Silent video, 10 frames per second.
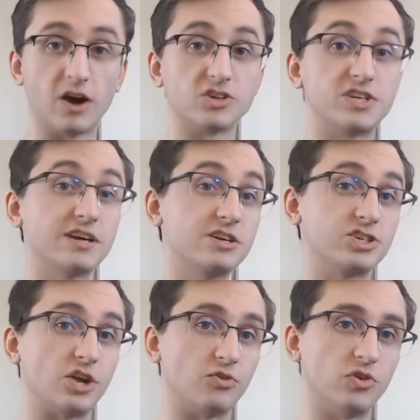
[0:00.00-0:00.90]
Our
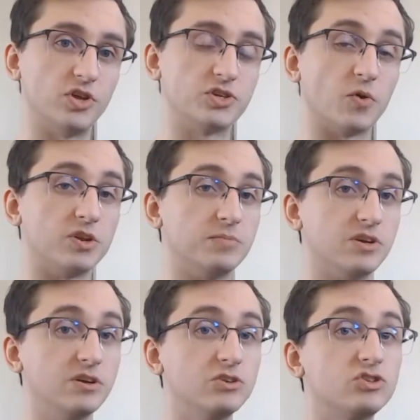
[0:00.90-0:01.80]
second general is going to
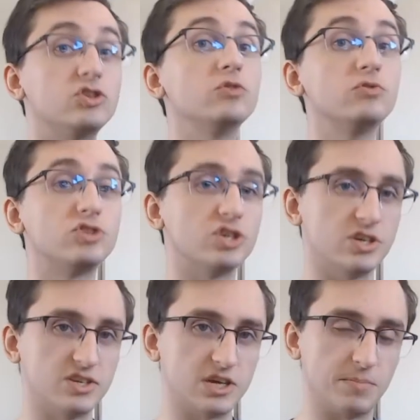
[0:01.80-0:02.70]
be 2
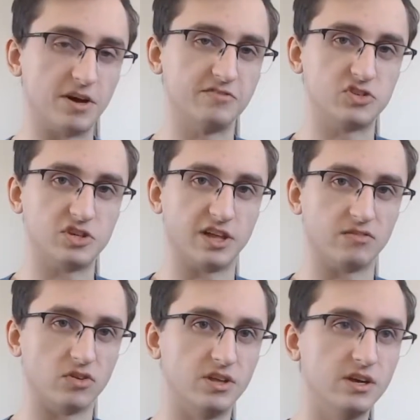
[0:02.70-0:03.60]
G's above sea
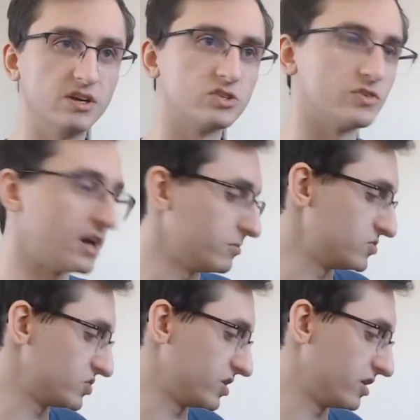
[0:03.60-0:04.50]
level. So now
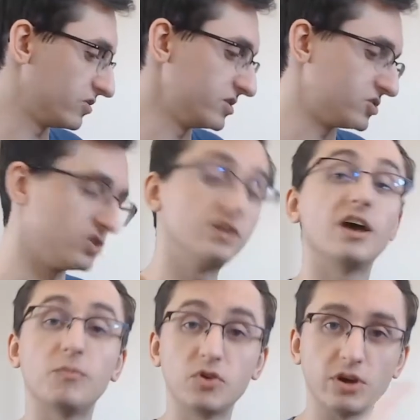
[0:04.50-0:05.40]
we just take this
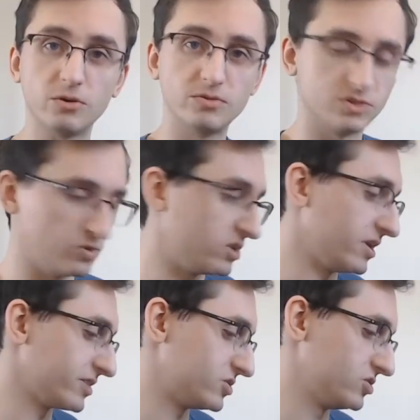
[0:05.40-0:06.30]
G and we'll go to the
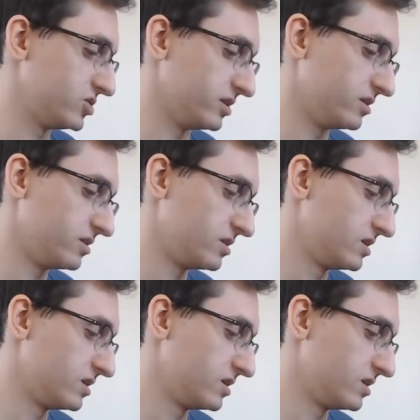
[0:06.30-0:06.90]
next G.